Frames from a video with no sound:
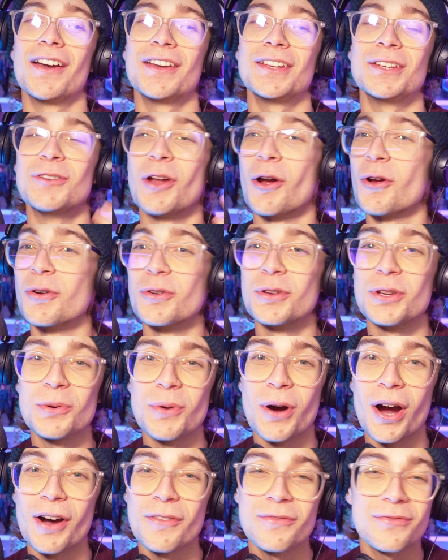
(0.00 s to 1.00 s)
you know who
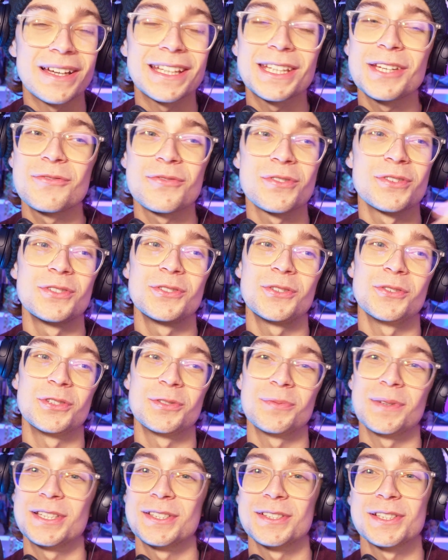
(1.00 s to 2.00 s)
you are. Thank you for
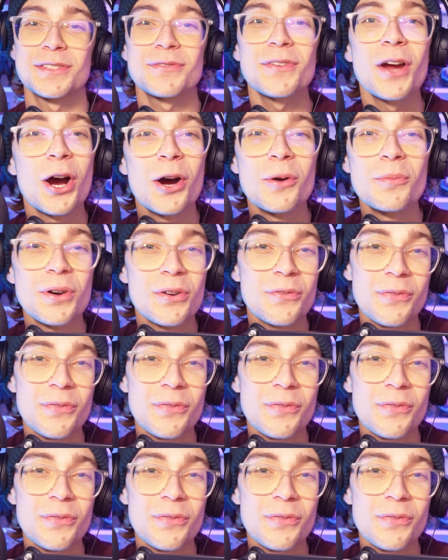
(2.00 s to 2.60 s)
introducing me to this film.